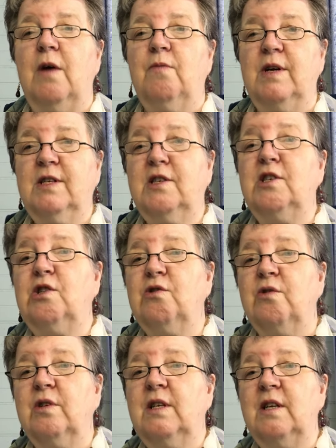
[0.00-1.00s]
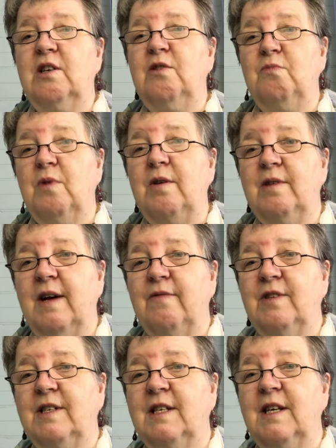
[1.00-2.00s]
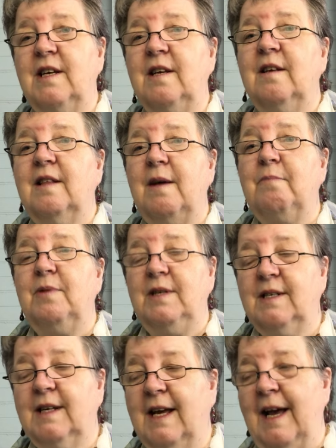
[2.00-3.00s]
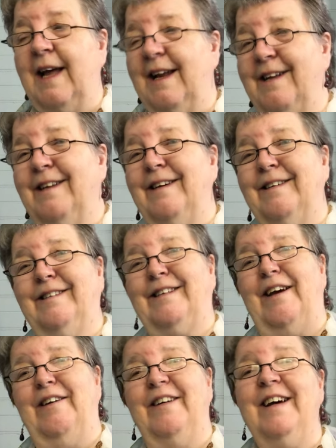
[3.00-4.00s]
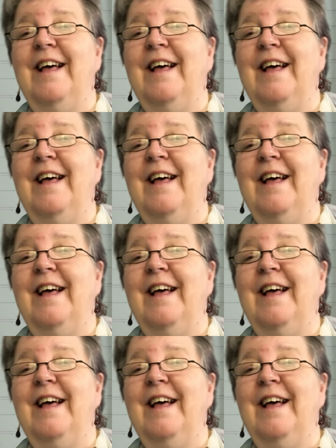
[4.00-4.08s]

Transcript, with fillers: rest assured that you won't have to see that piece again so